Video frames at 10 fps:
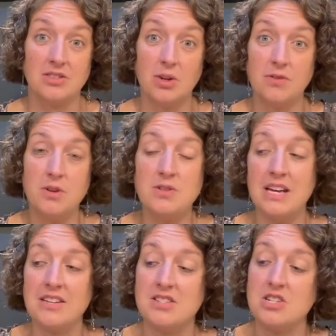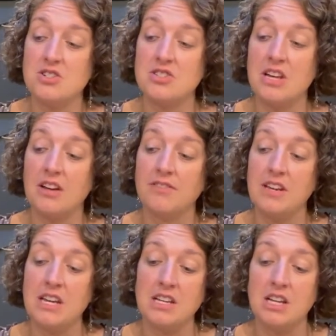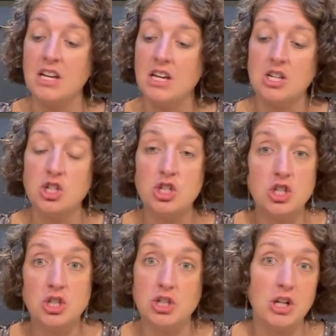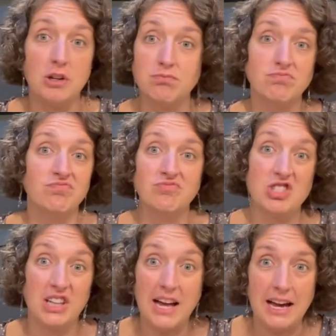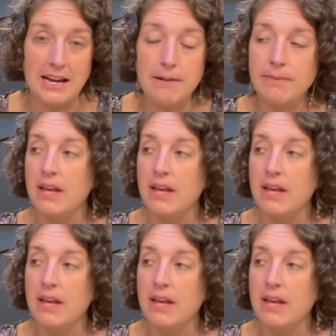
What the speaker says: So if you tested yourself in July,